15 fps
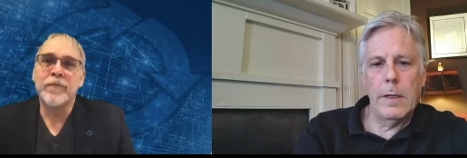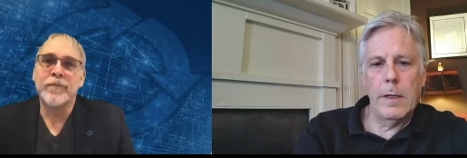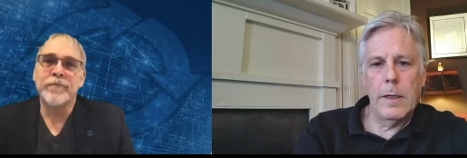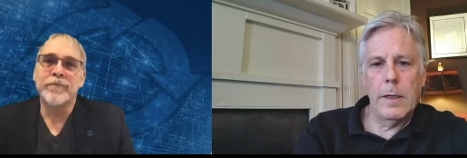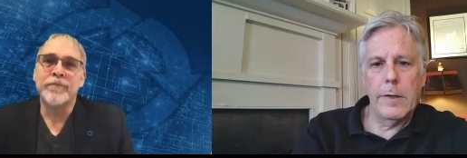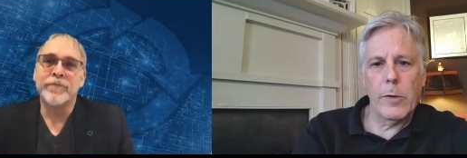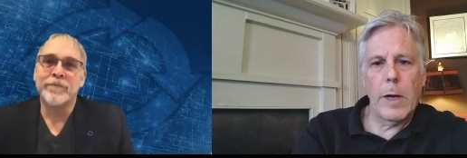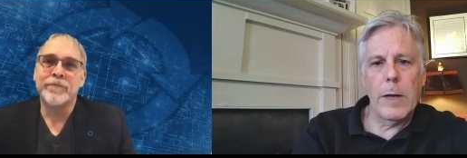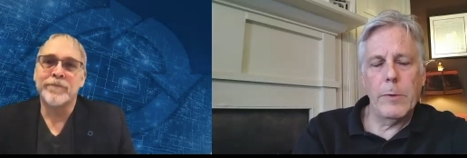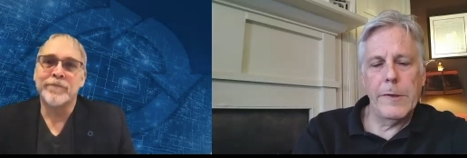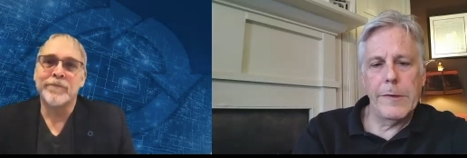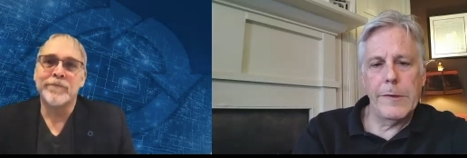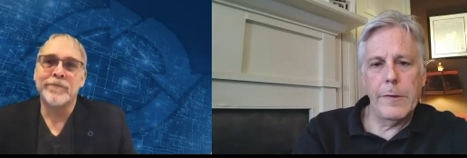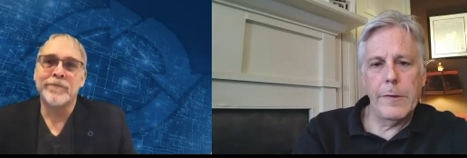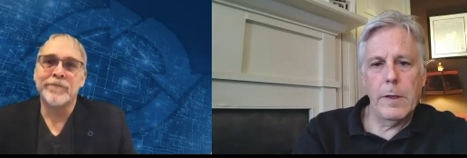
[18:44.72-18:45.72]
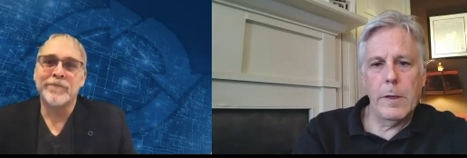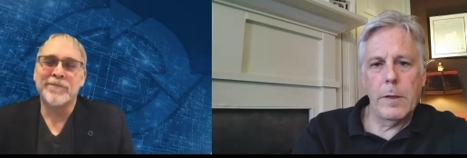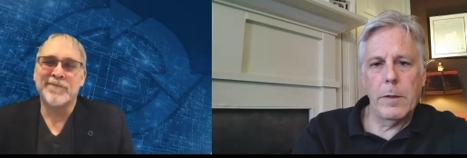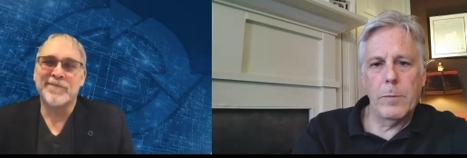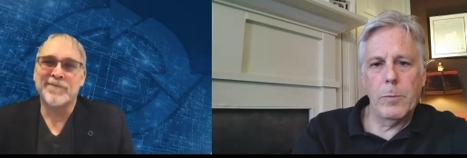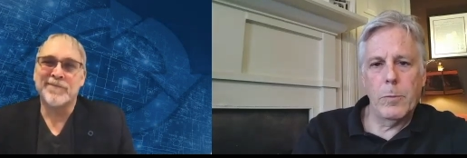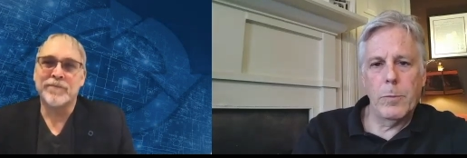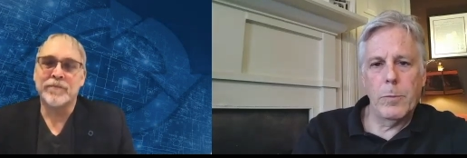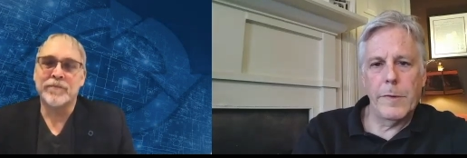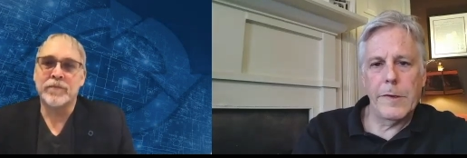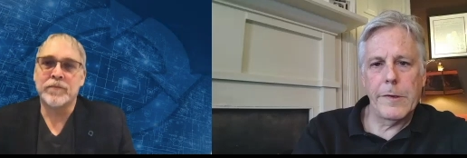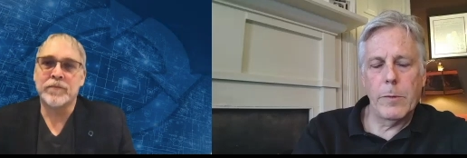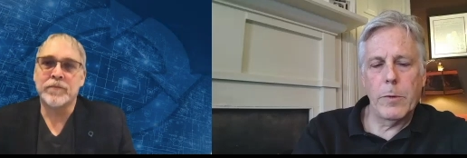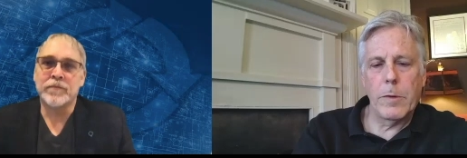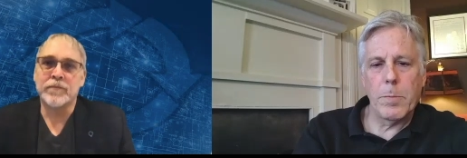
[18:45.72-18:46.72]
Speaker 1: so I was
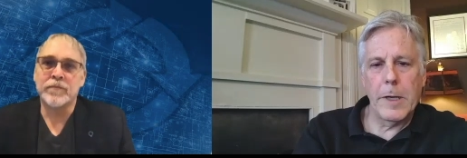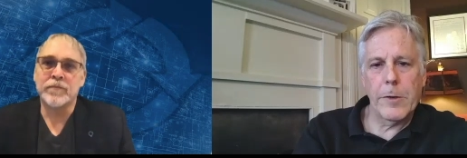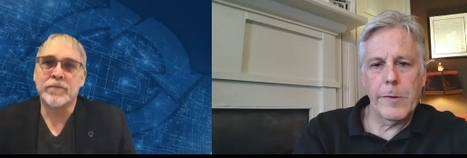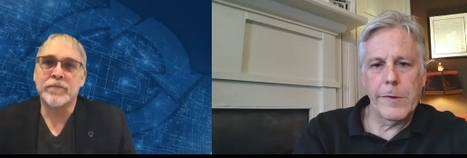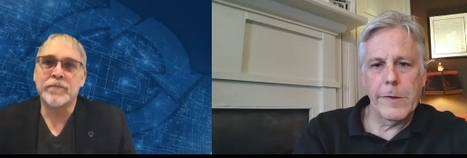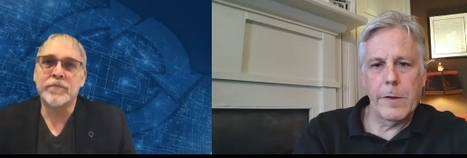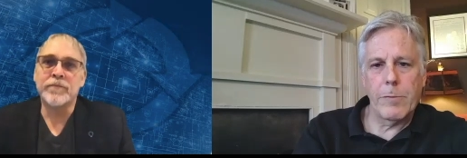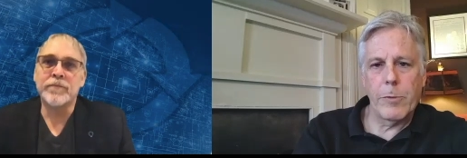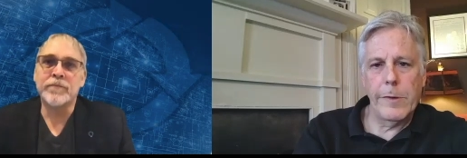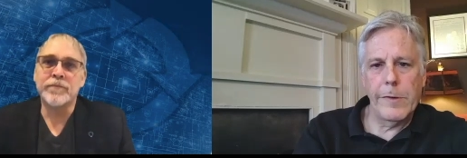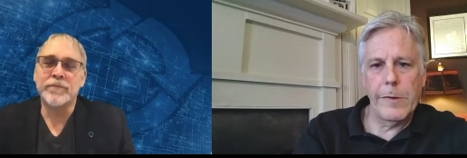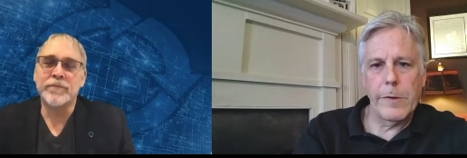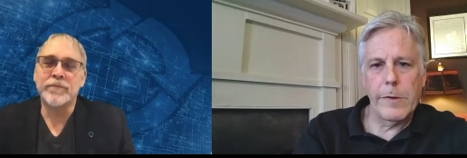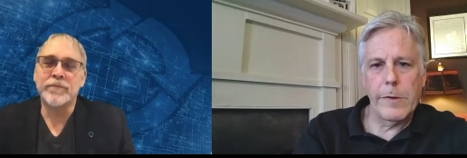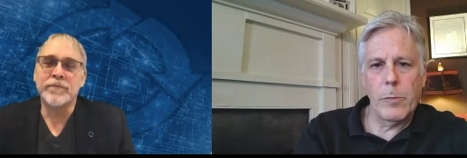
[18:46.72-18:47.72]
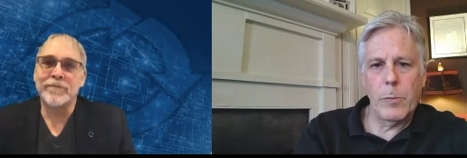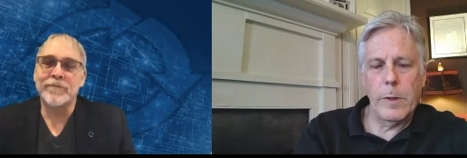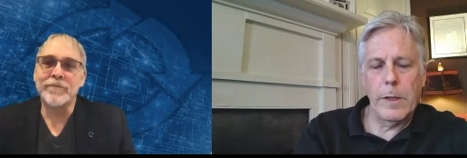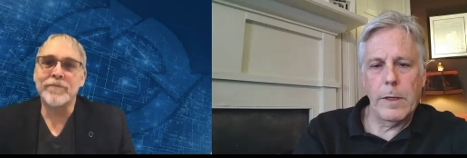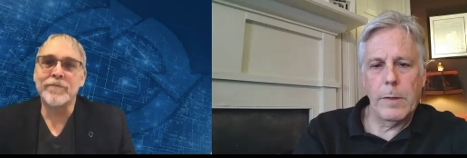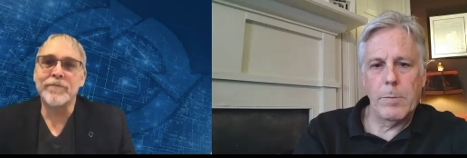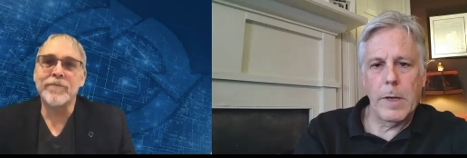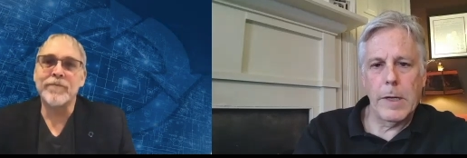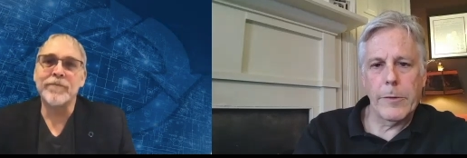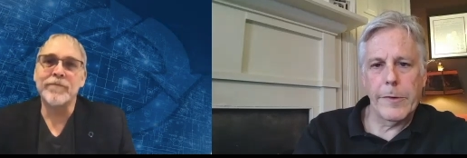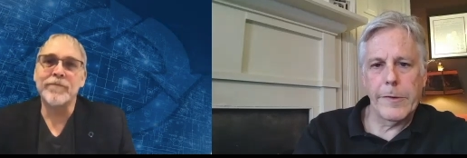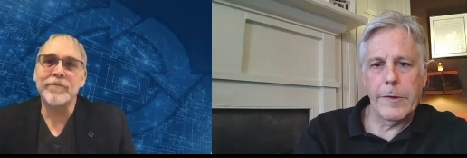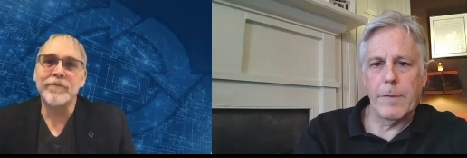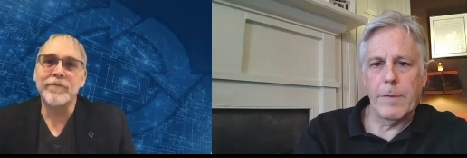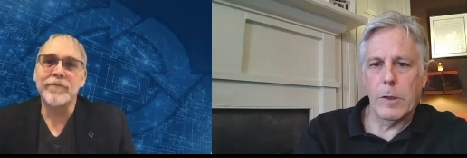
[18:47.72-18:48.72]
still with Microsoft Research when
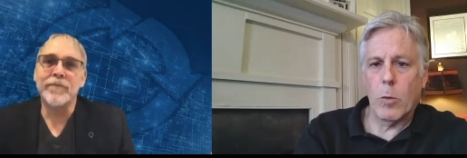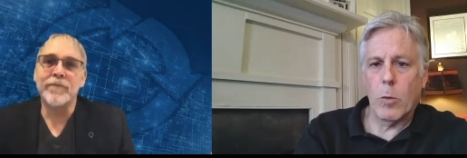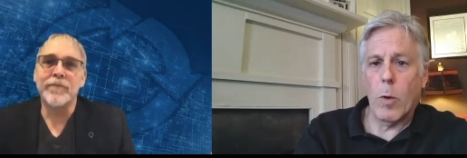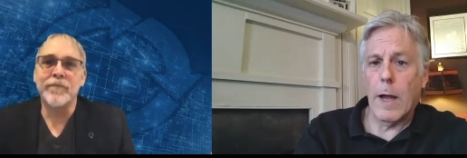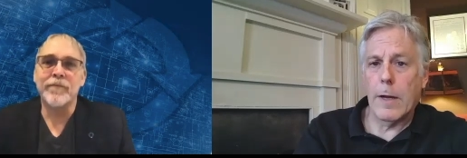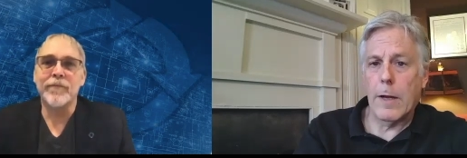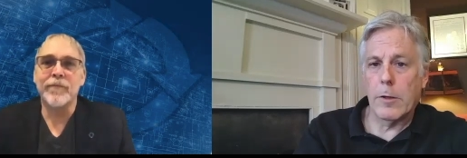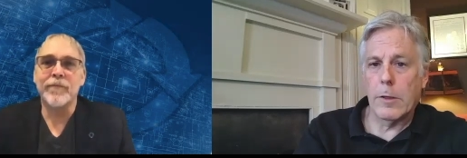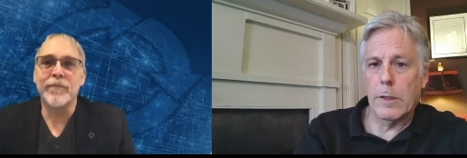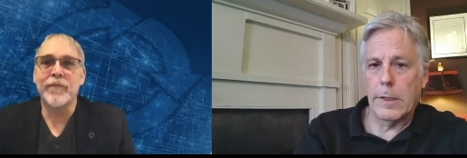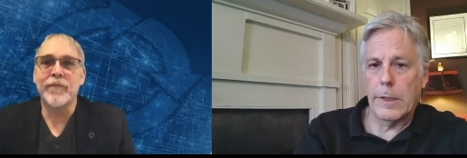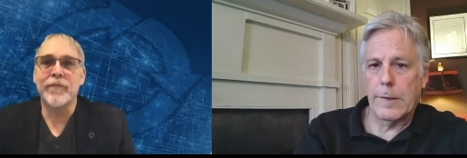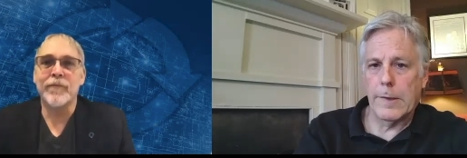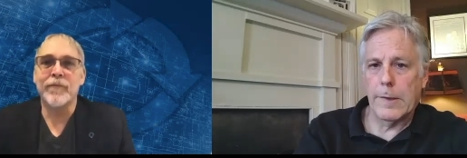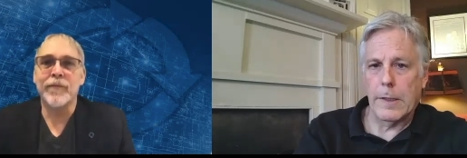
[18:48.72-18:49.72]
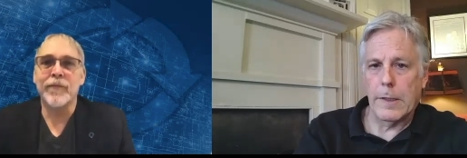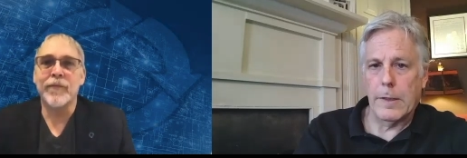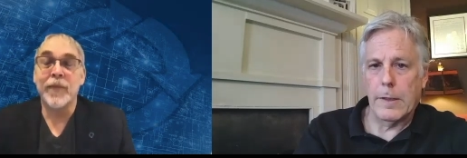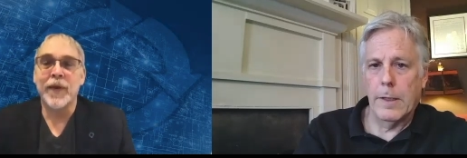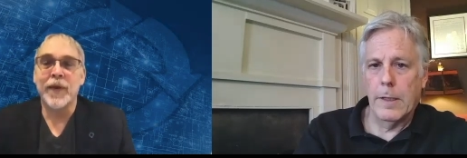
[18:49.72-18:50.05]
Microsoft acquired LinkedIn,